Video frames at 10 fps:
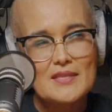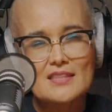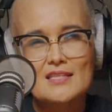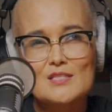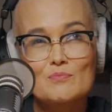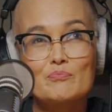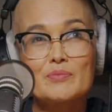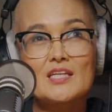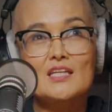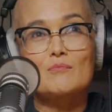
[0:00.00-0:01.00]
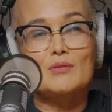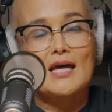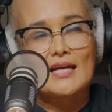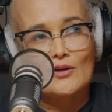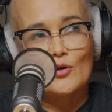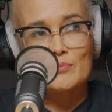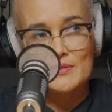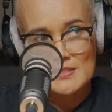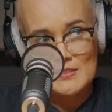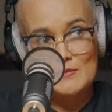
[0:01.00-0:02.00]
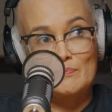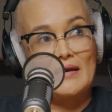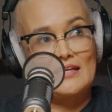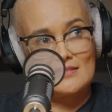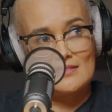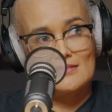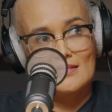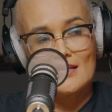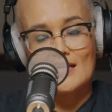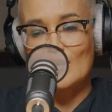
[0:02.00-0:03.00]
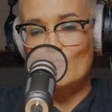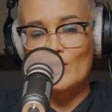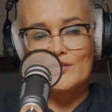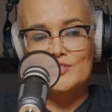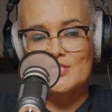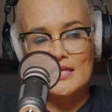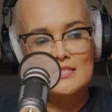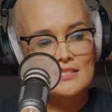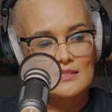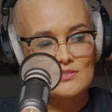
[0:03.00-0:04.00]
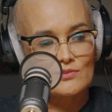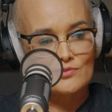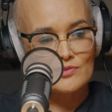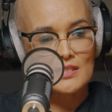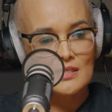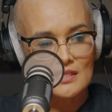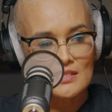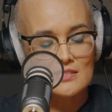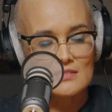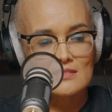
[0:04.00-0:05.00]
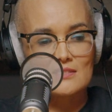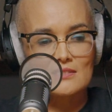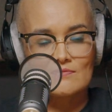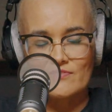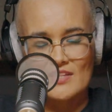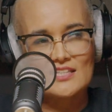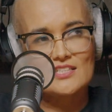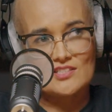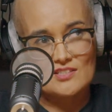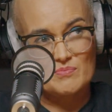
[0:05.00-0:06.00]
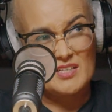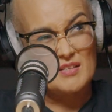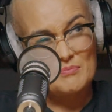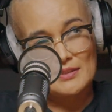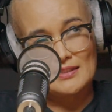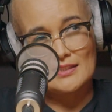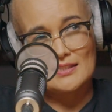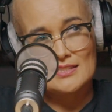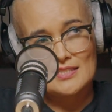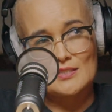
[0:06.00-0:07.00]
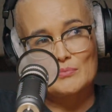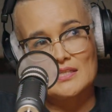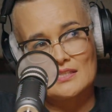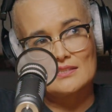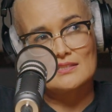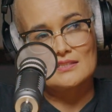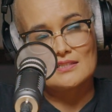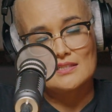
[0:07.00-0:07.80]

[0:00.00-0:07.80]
in this big black open space. And what you're chasing as you're drinking is just for that to just be completely disappeared.